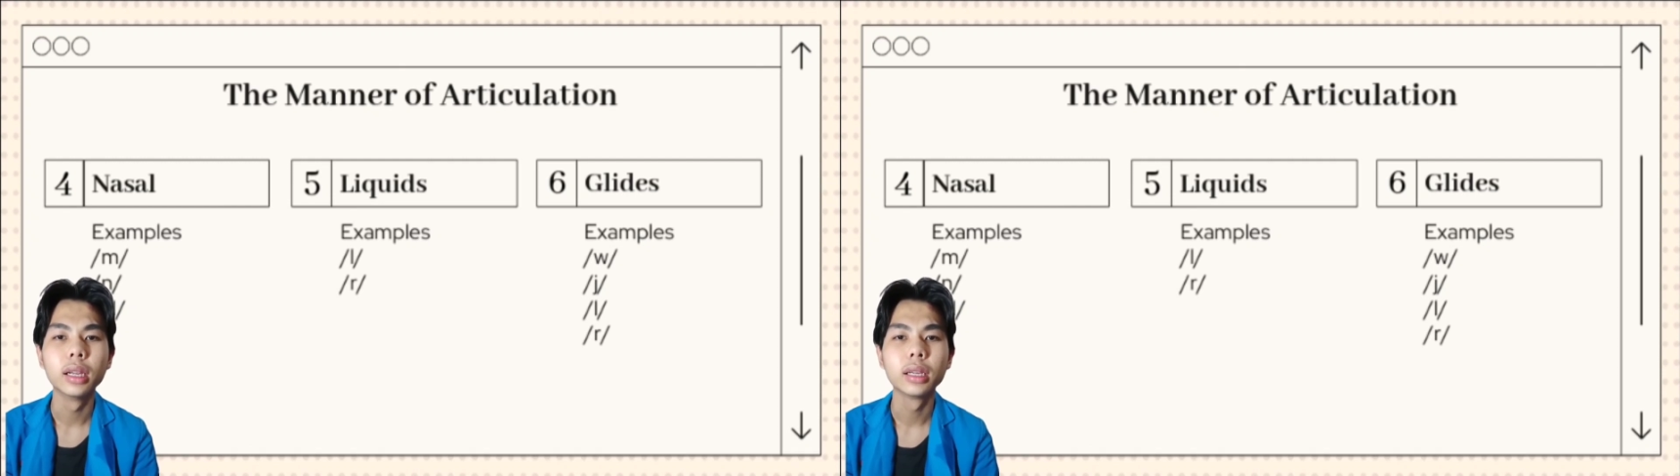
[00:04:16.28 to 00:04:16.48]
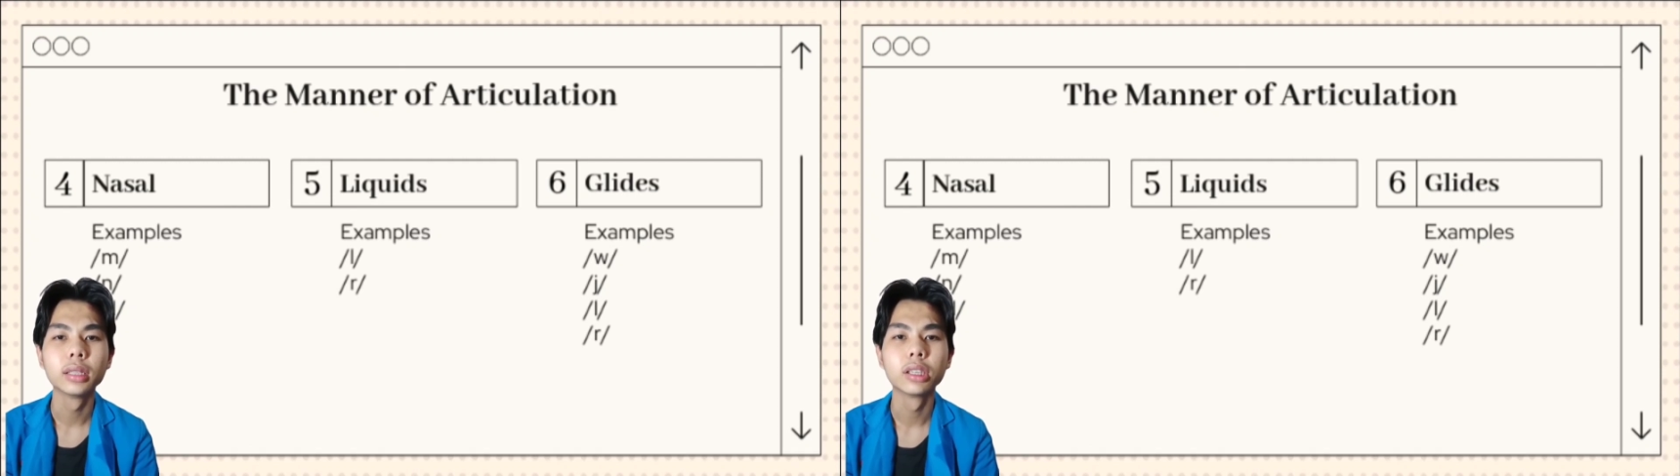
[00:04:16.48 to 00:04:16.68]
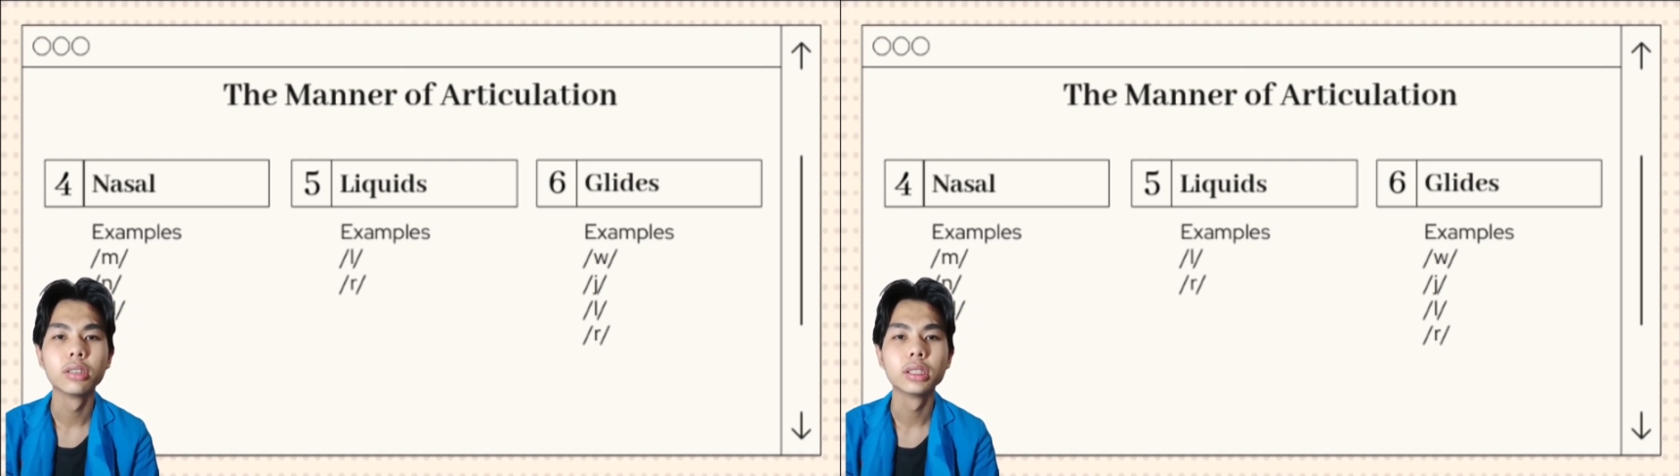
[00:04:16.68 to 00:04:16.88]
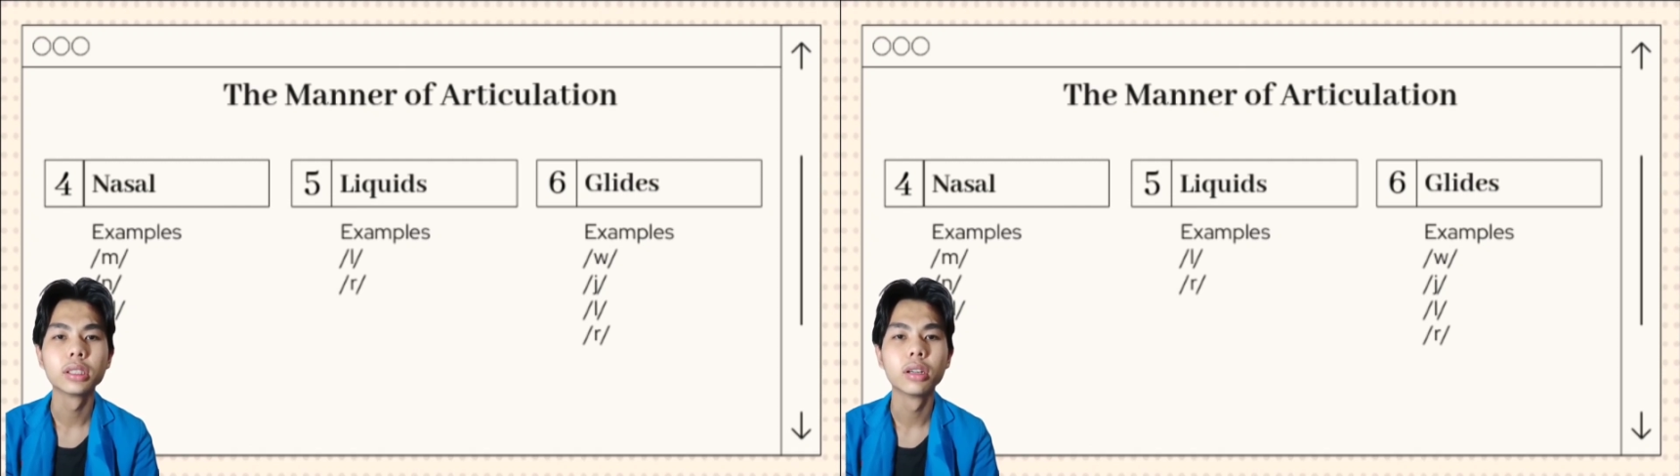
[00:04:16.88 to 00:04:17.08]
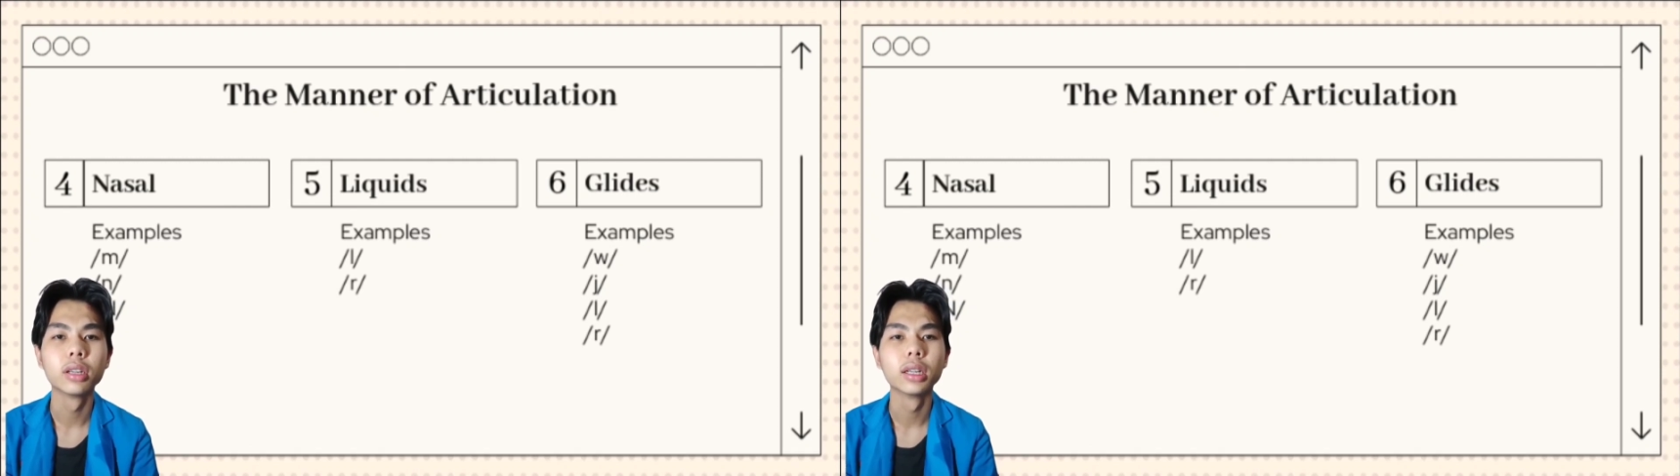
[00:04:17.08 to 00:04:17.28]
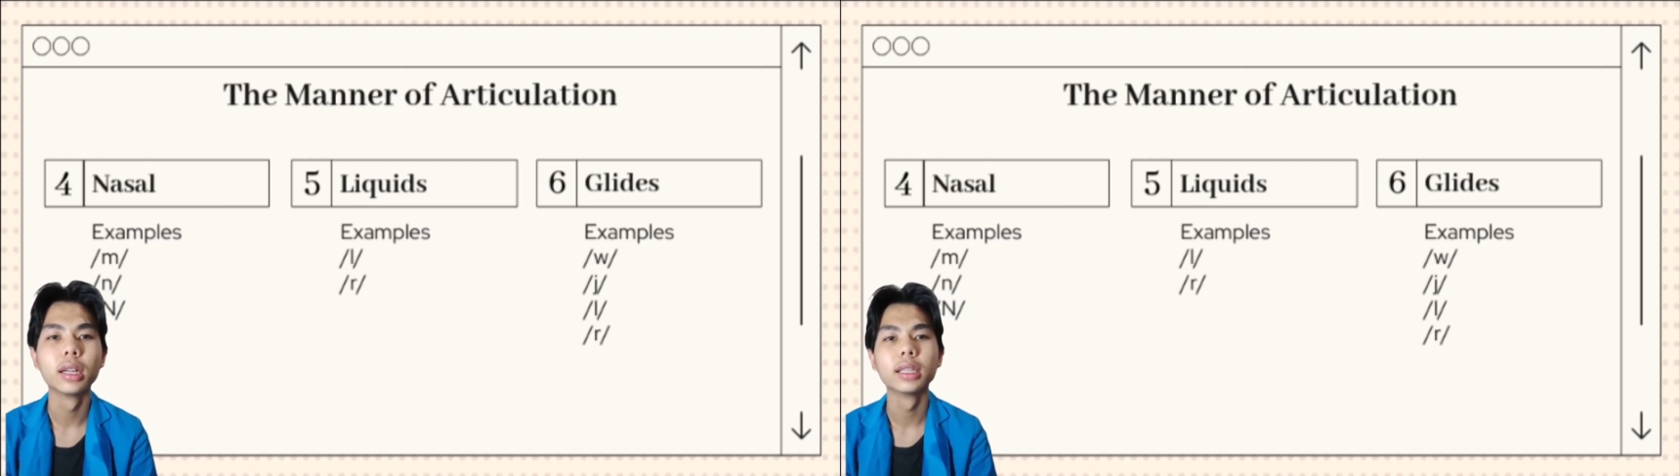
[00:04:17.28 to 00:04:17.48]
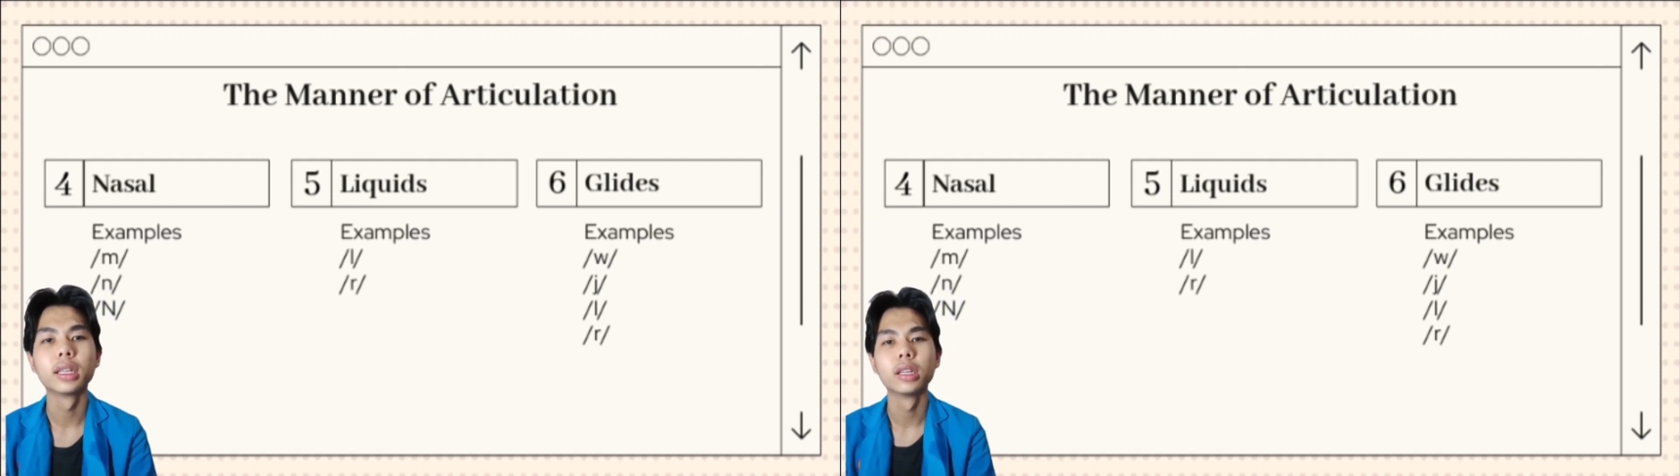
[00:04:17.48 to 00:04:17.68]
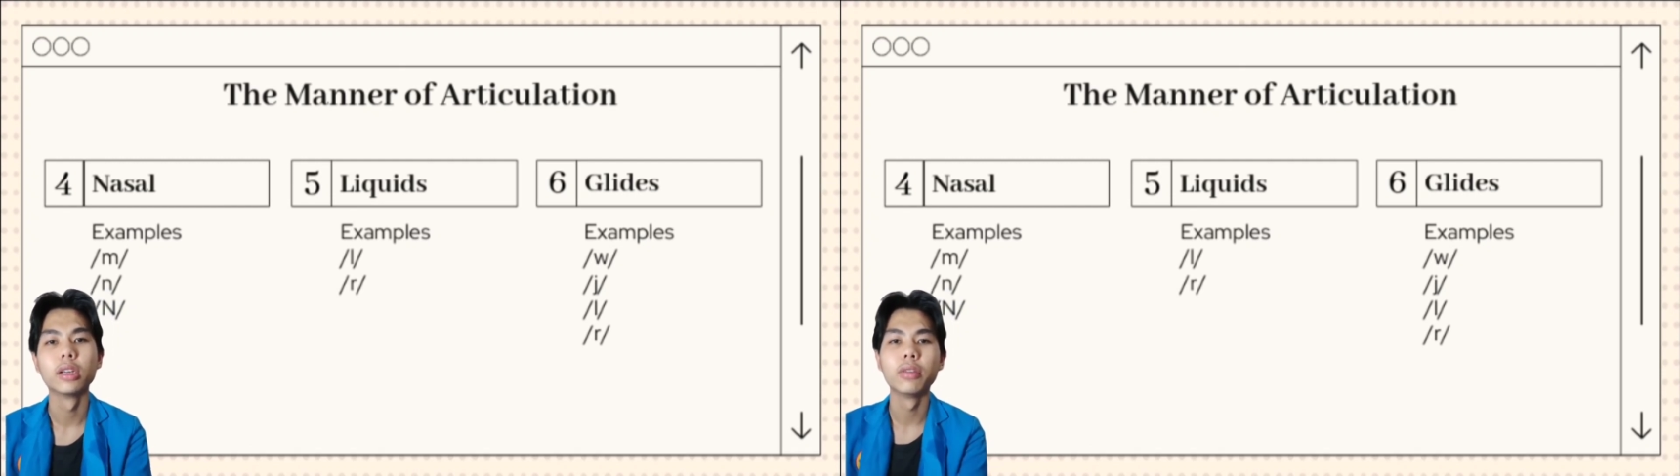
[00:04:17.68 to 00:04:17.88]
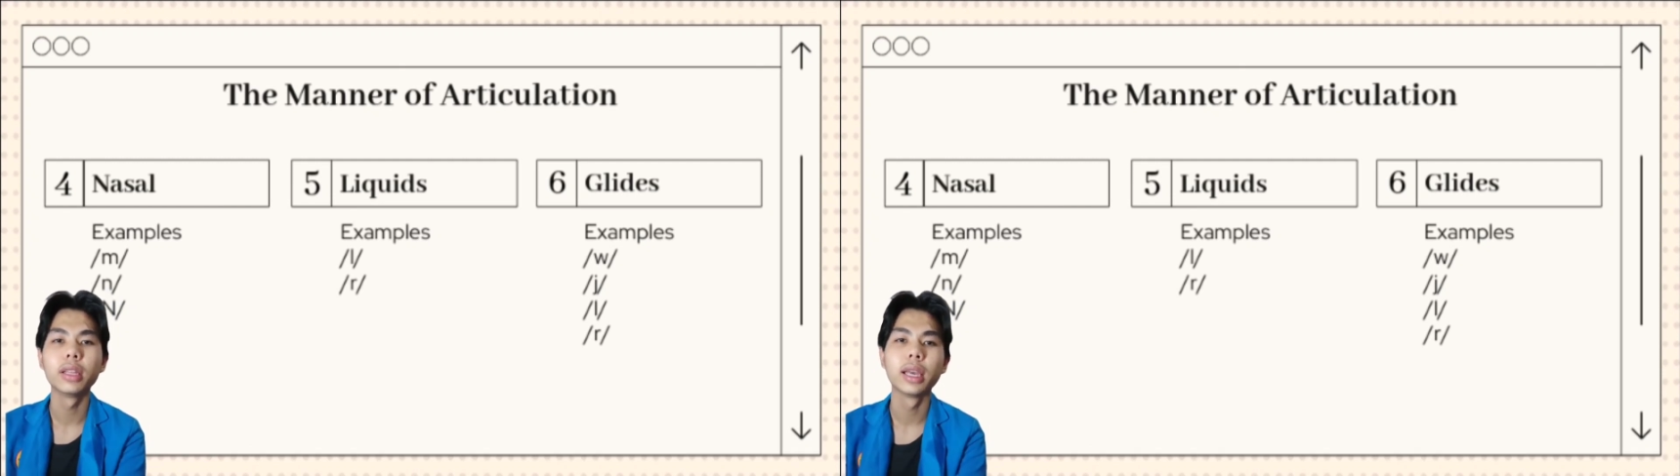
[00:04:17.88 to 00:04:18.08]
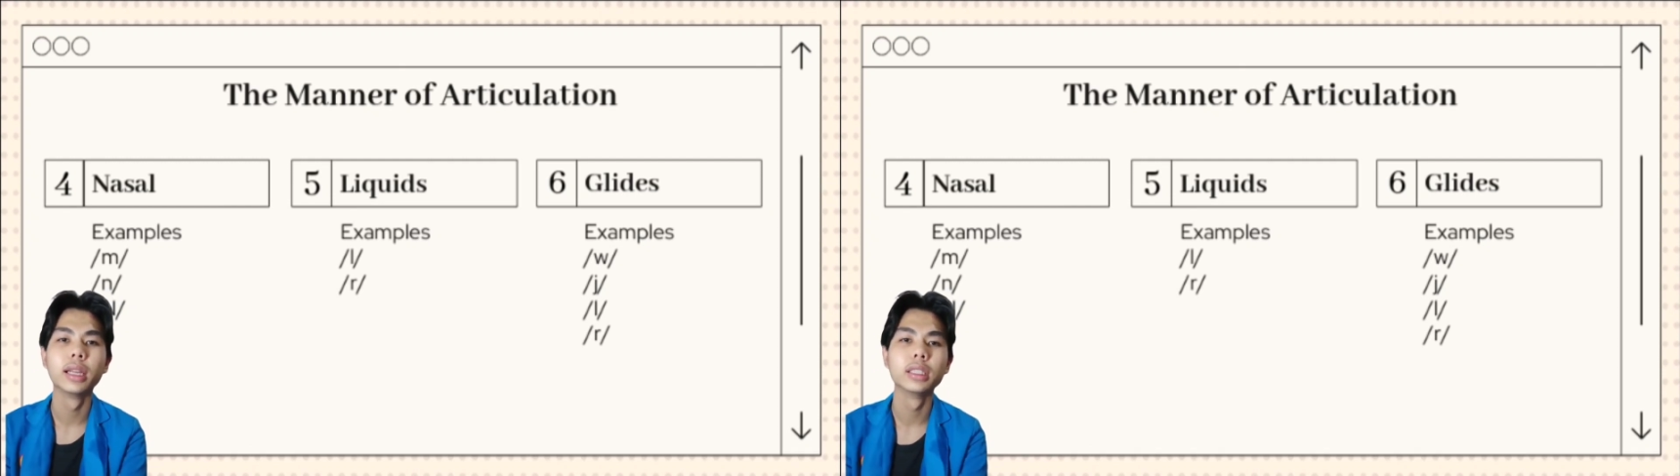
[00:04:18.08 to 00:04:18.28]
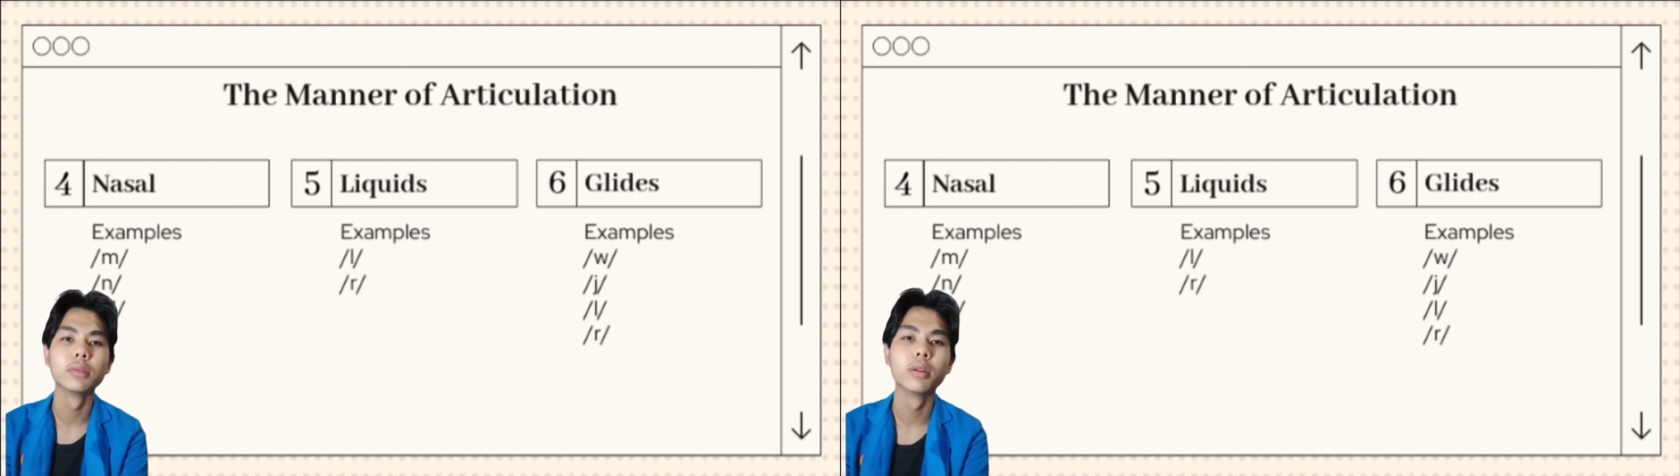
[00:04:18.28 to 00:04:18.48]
L sound is called a lateral liquid and is